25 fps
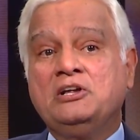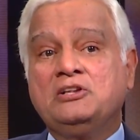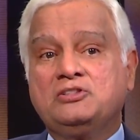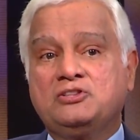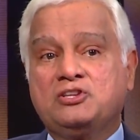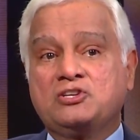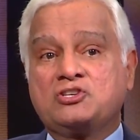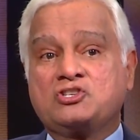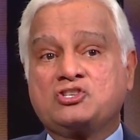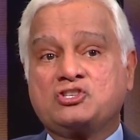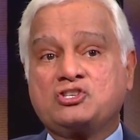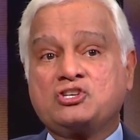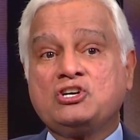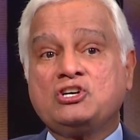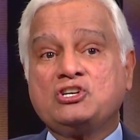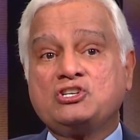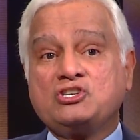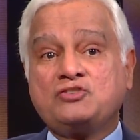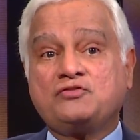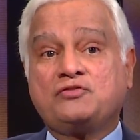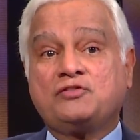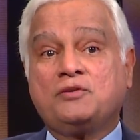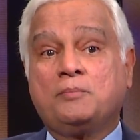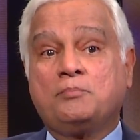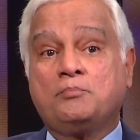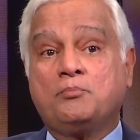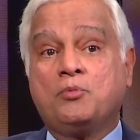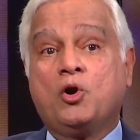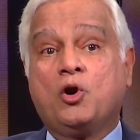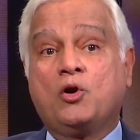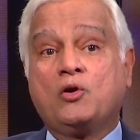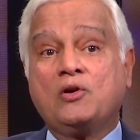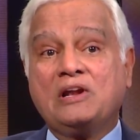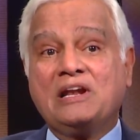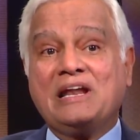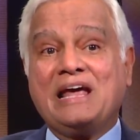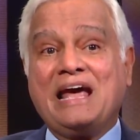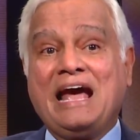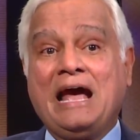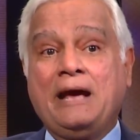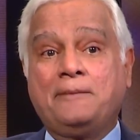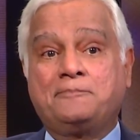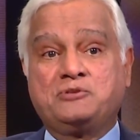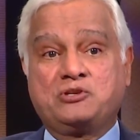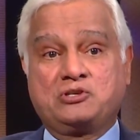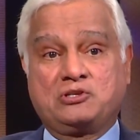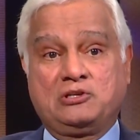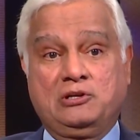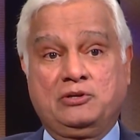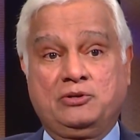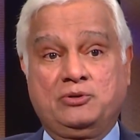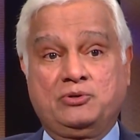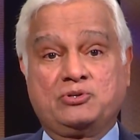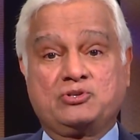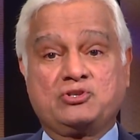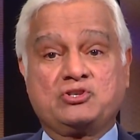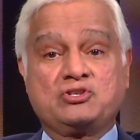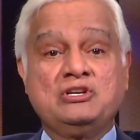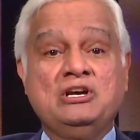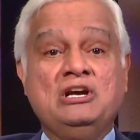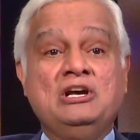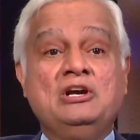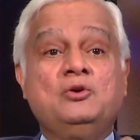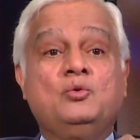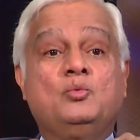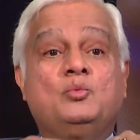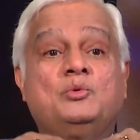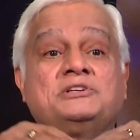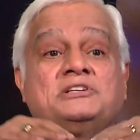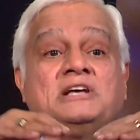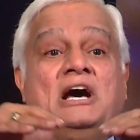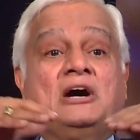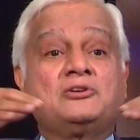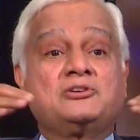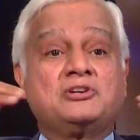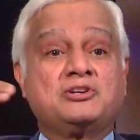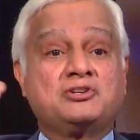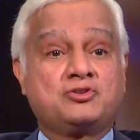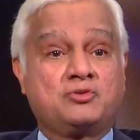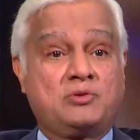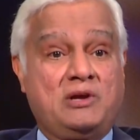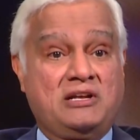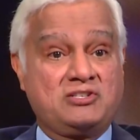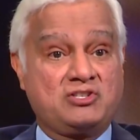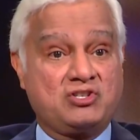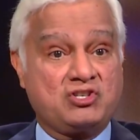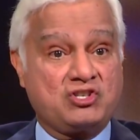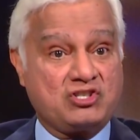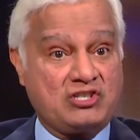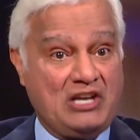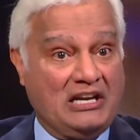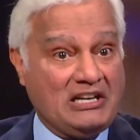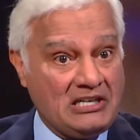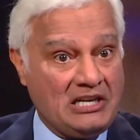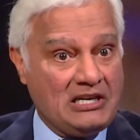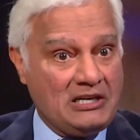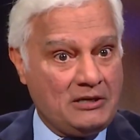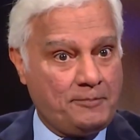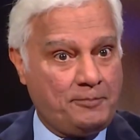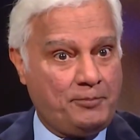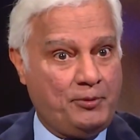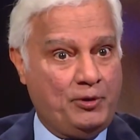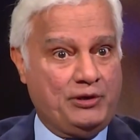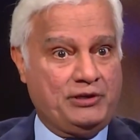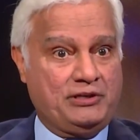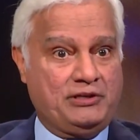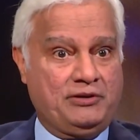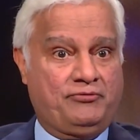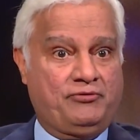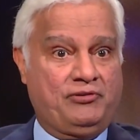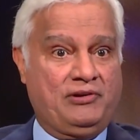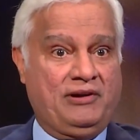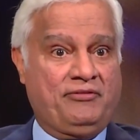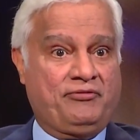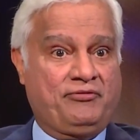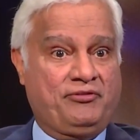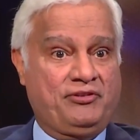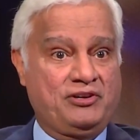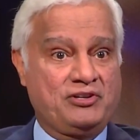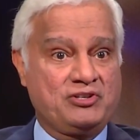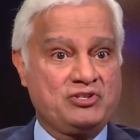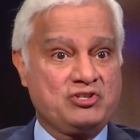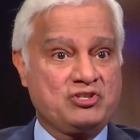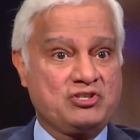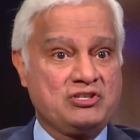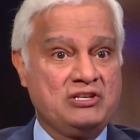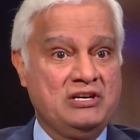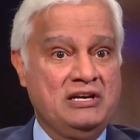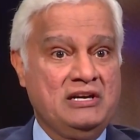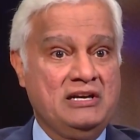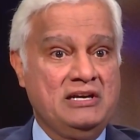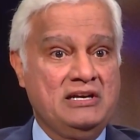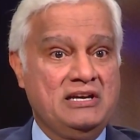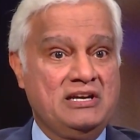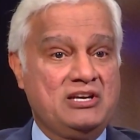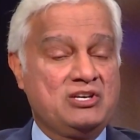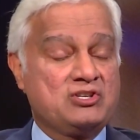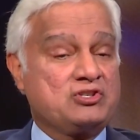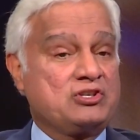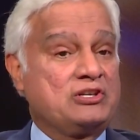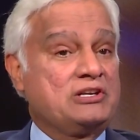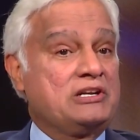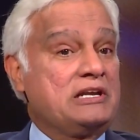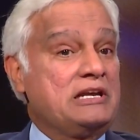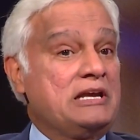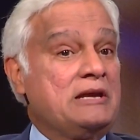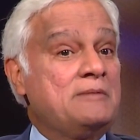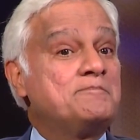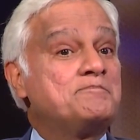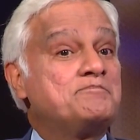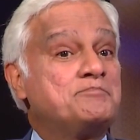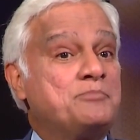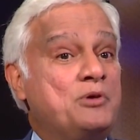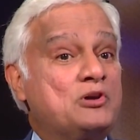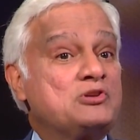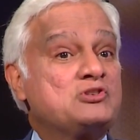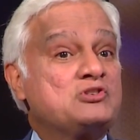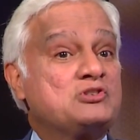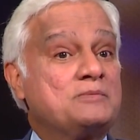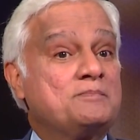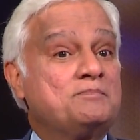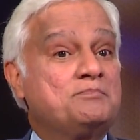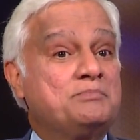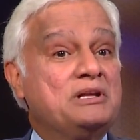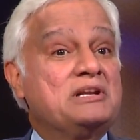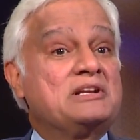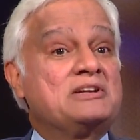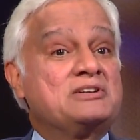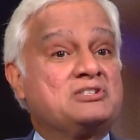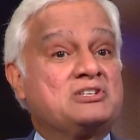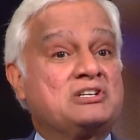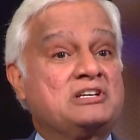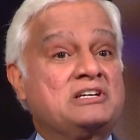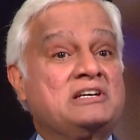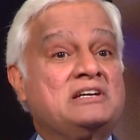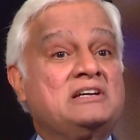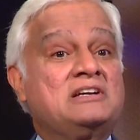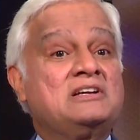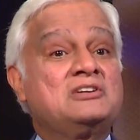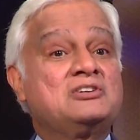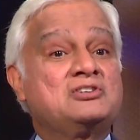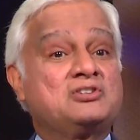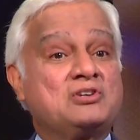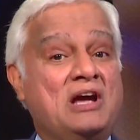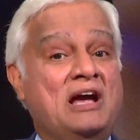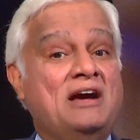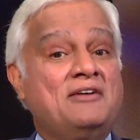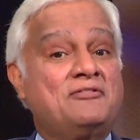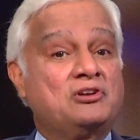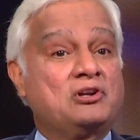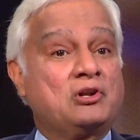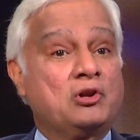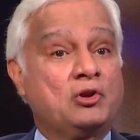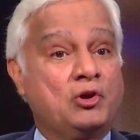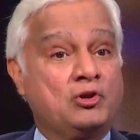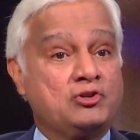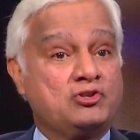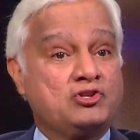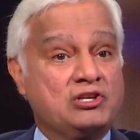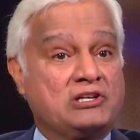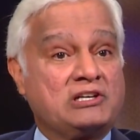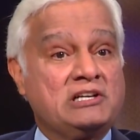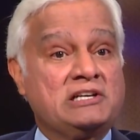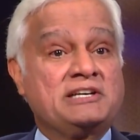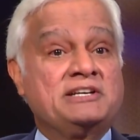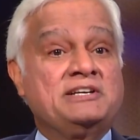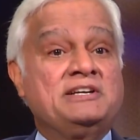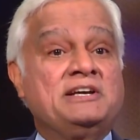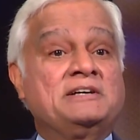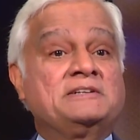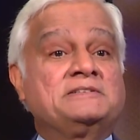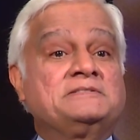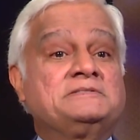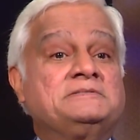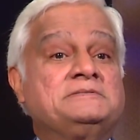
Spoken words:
The search for moral absolutes without a transcendent point of reference is an impossibility to have it logically done.